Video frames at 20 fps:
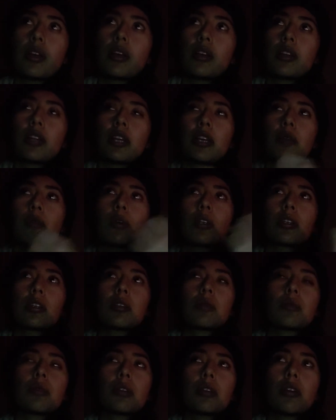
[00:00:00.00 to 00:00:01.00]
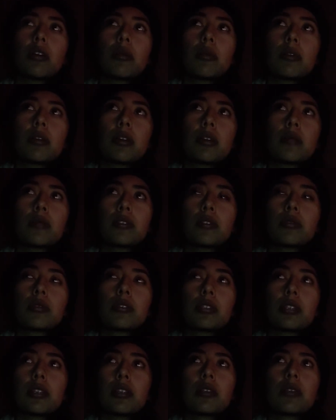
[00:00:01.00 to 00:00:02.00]
when did we all become so
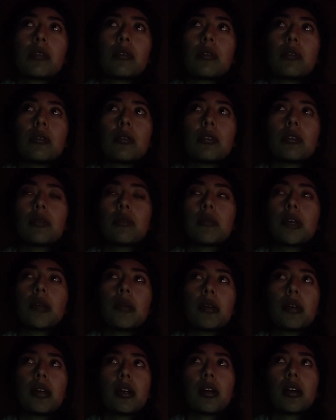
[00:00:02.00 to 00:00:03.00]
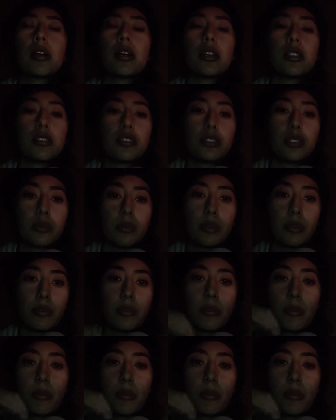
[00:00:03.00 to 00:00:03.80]
cynical? Or maybe I should speak for